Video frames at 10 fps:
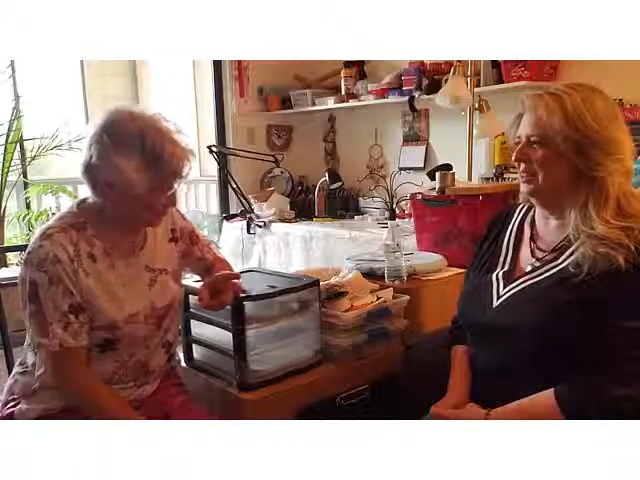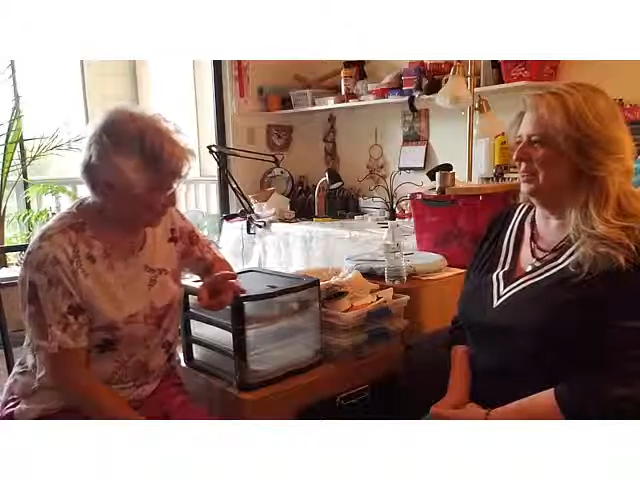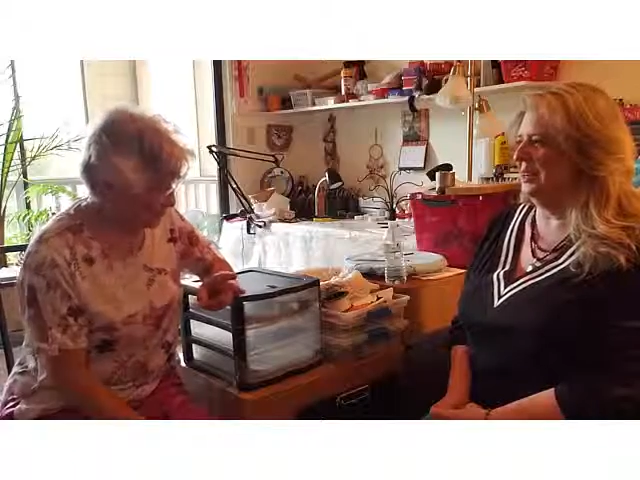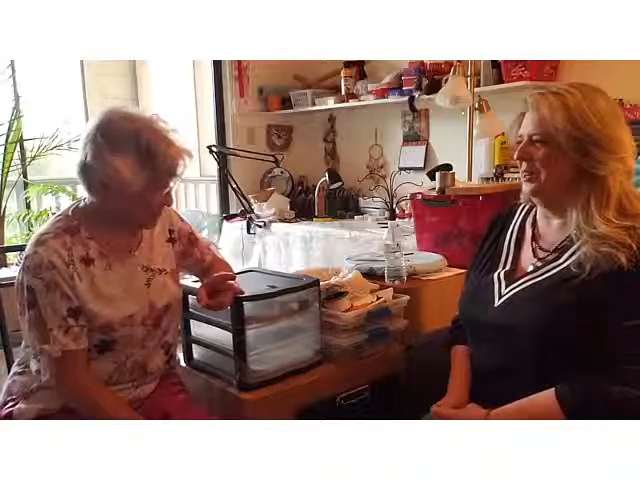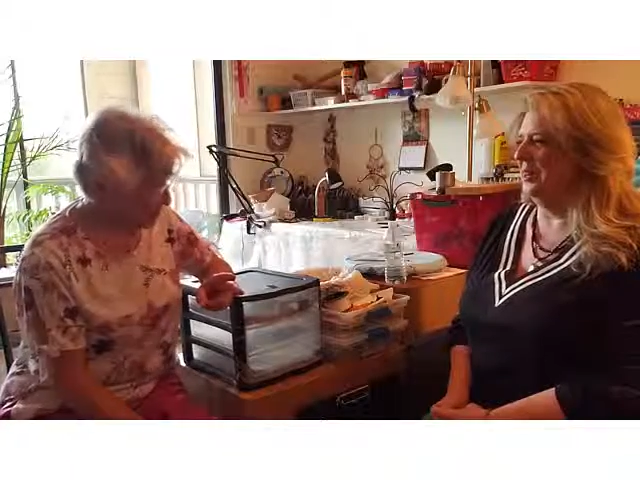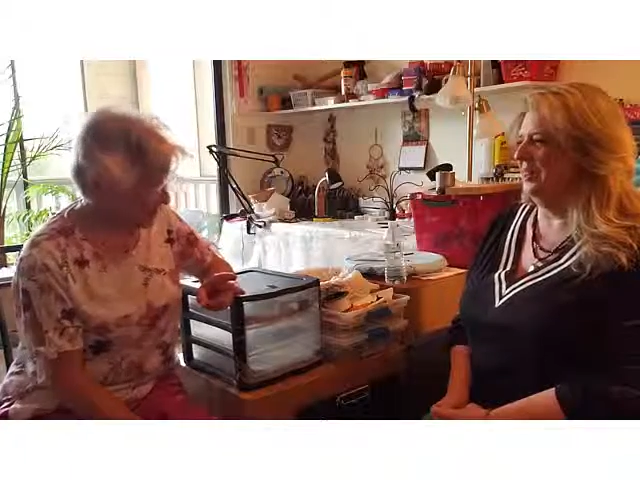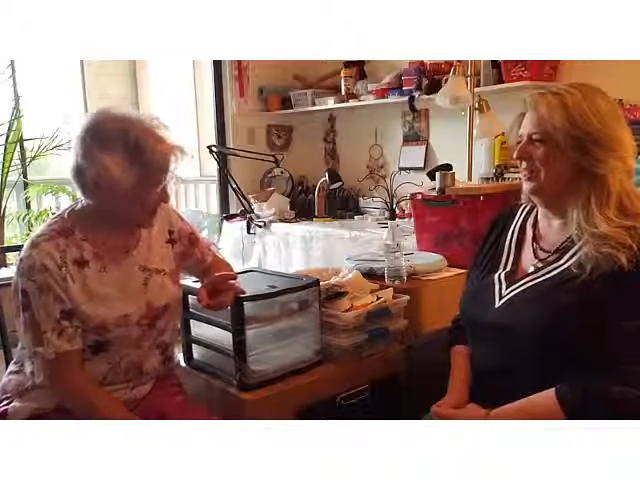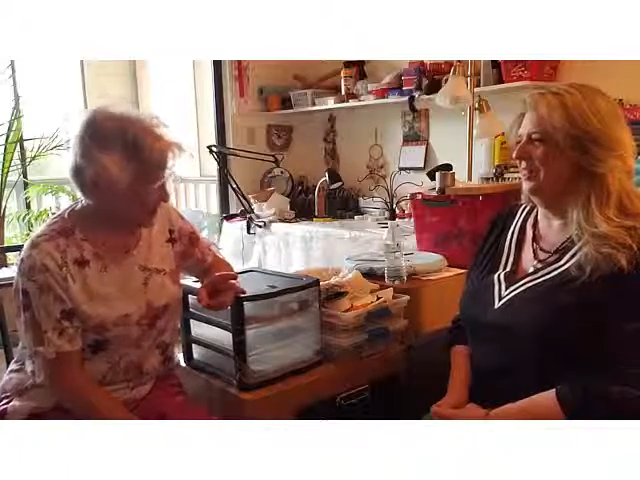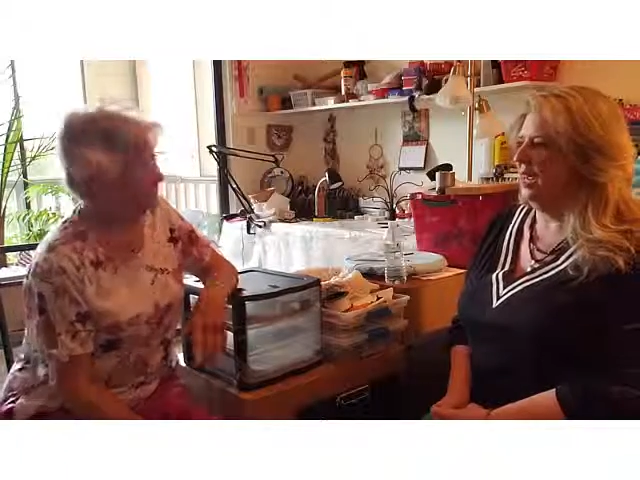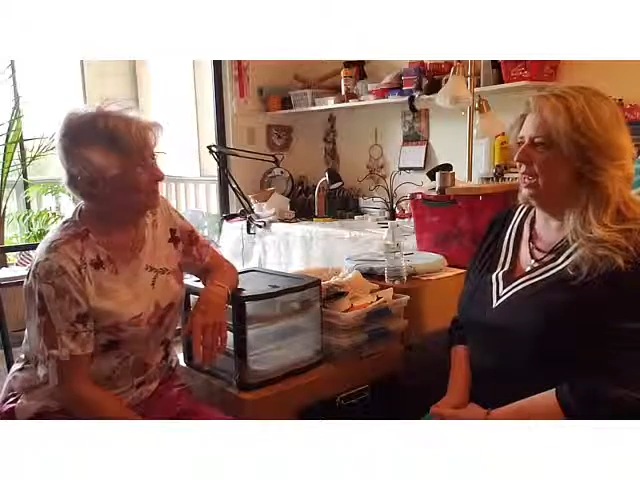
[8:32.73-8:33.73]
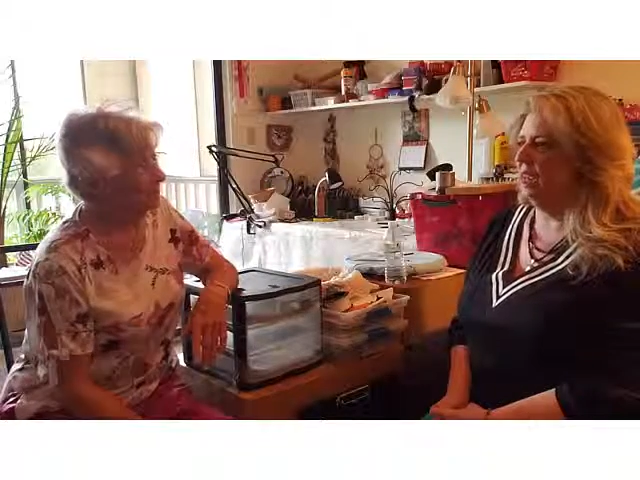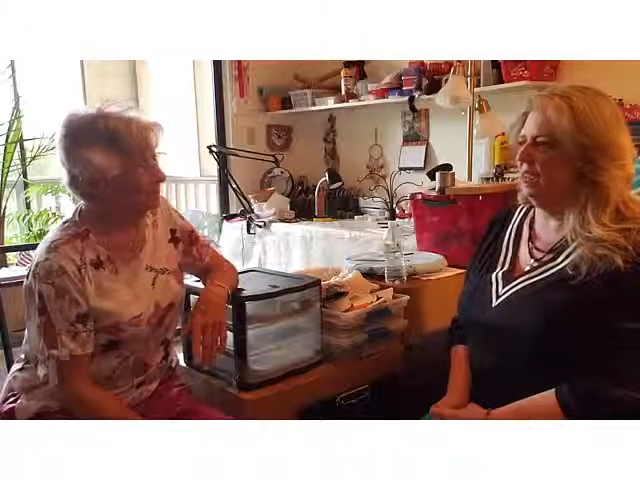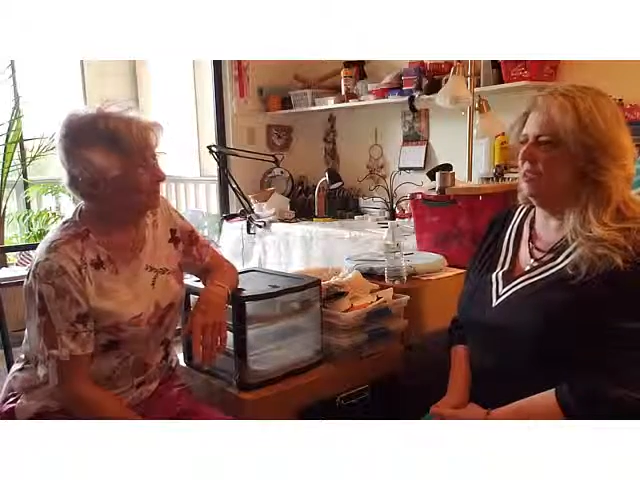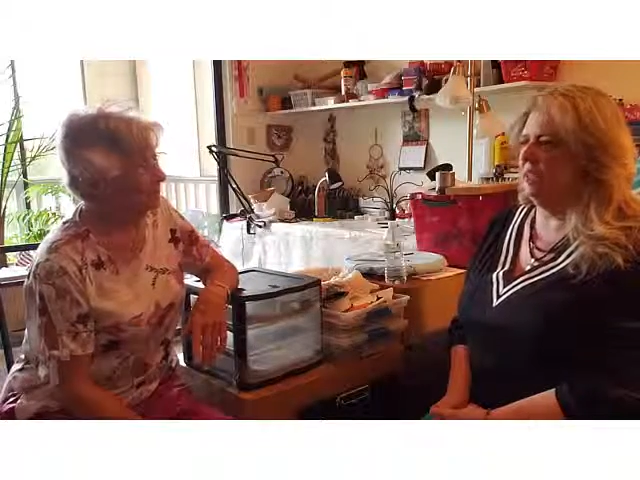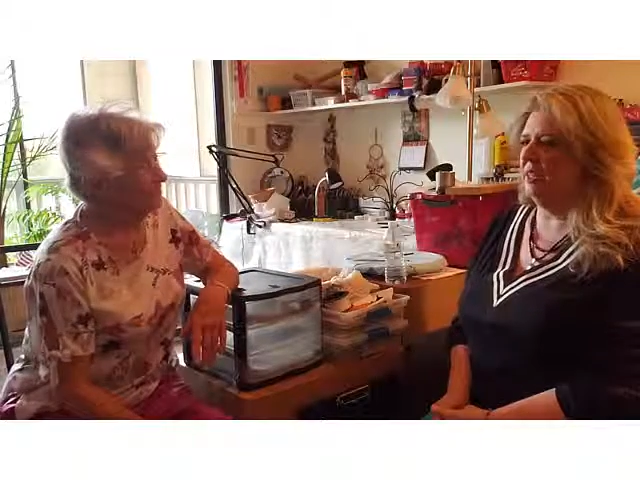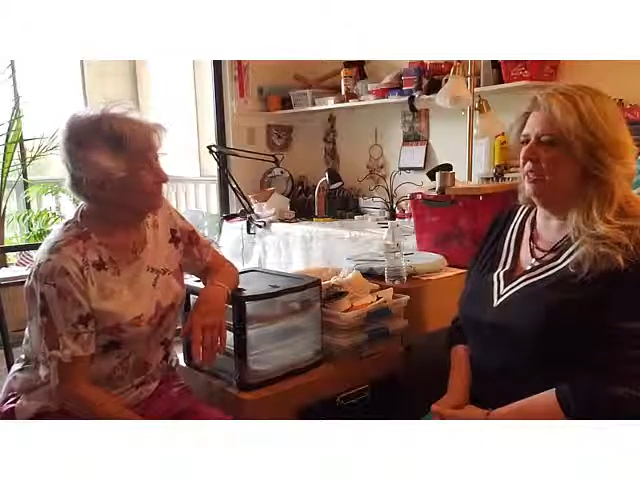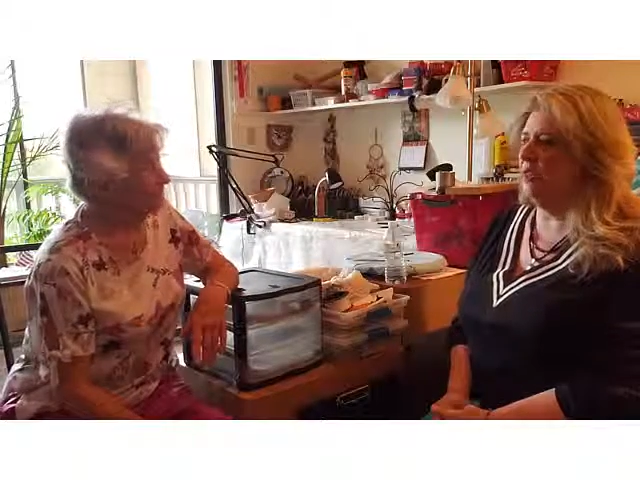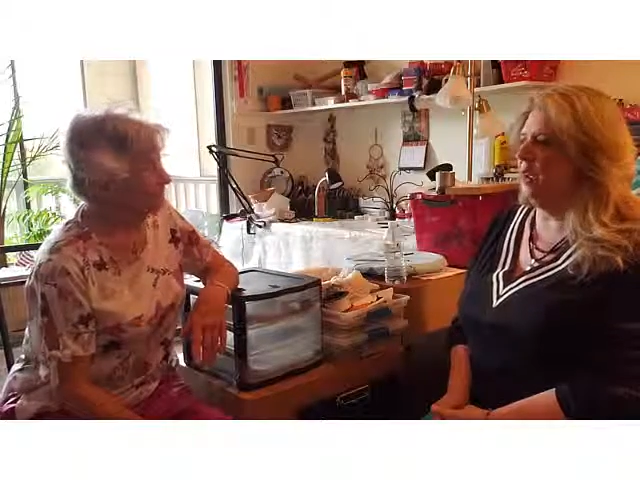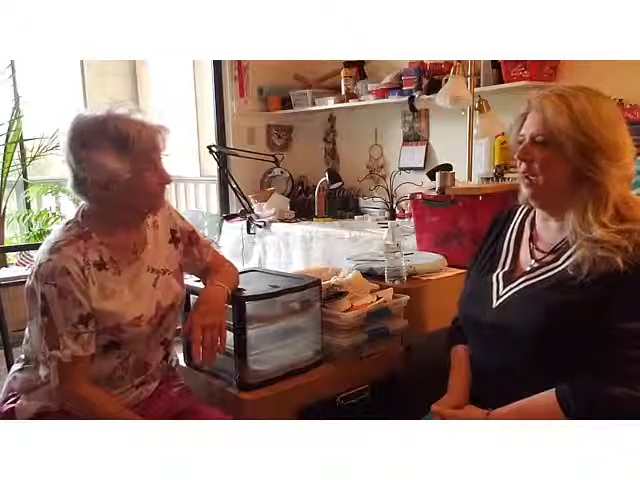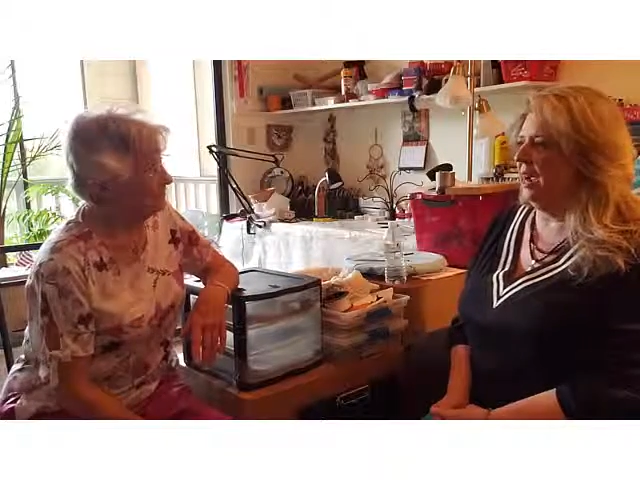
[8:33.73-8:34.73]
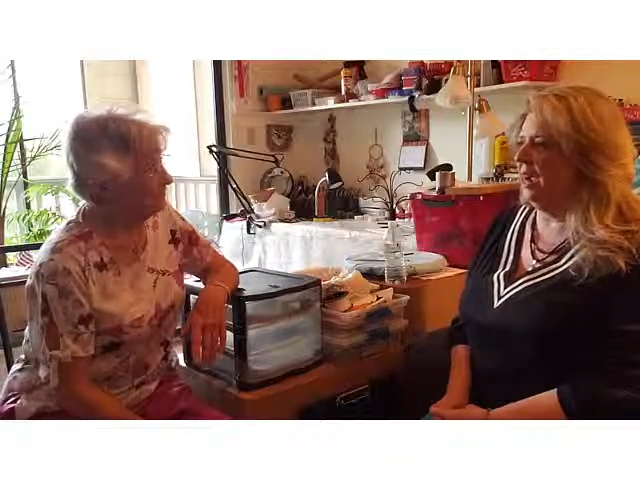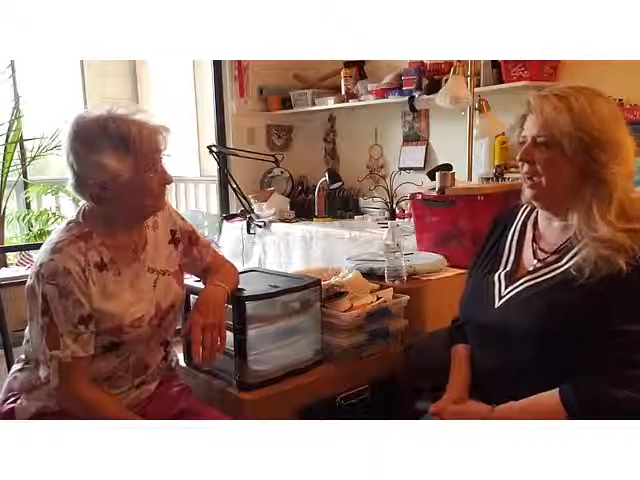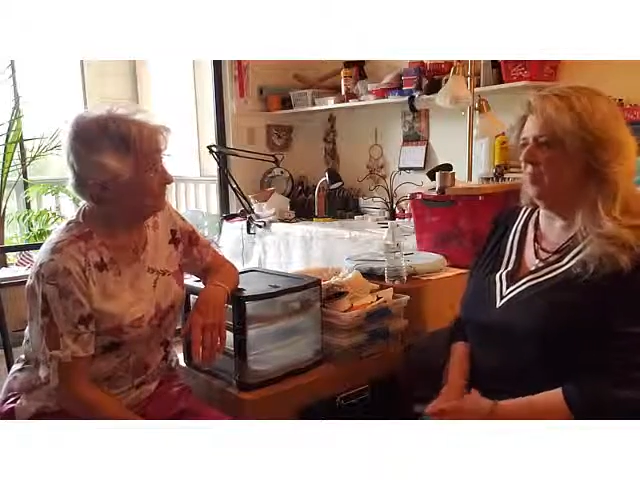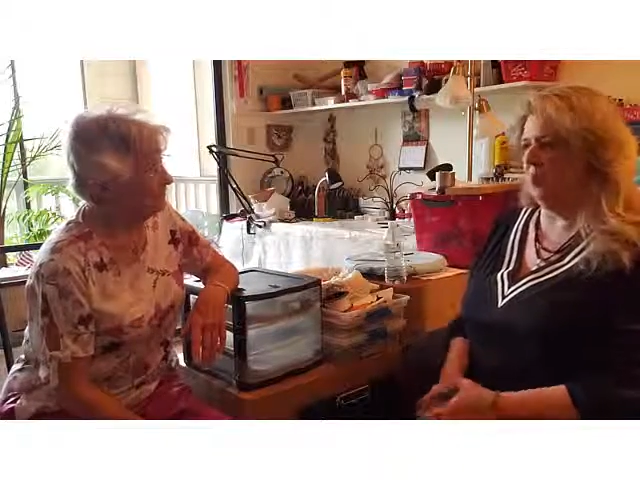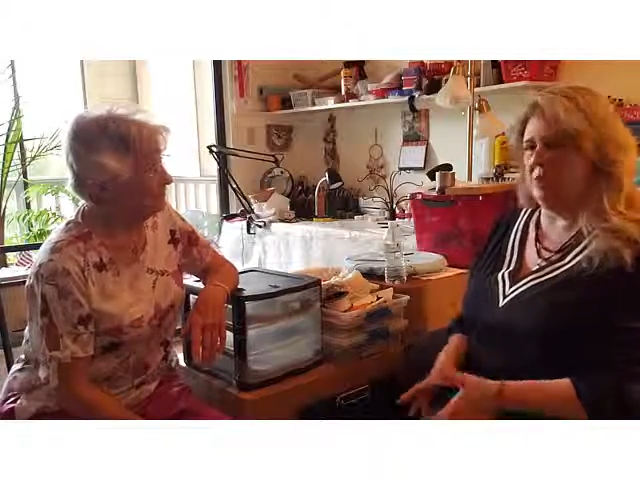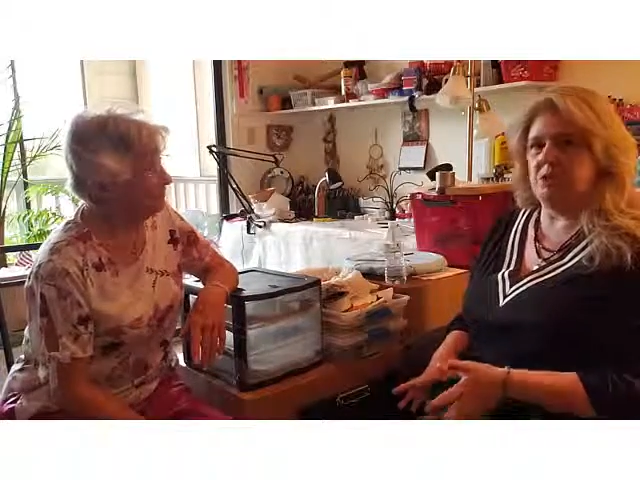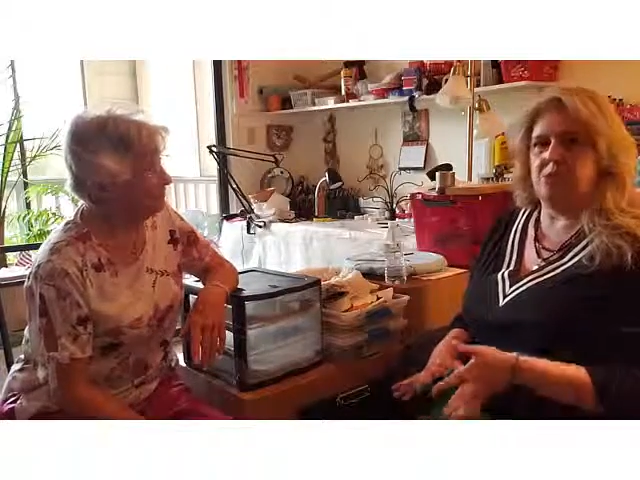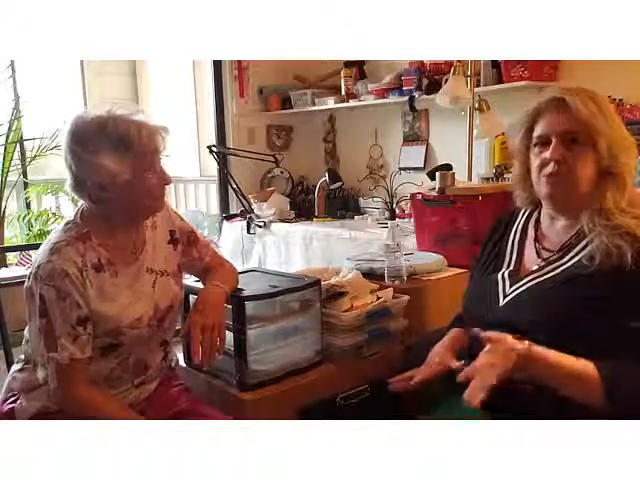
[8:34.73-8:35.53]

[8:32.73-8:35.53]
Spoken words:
Oh, wow. And you said that you have a special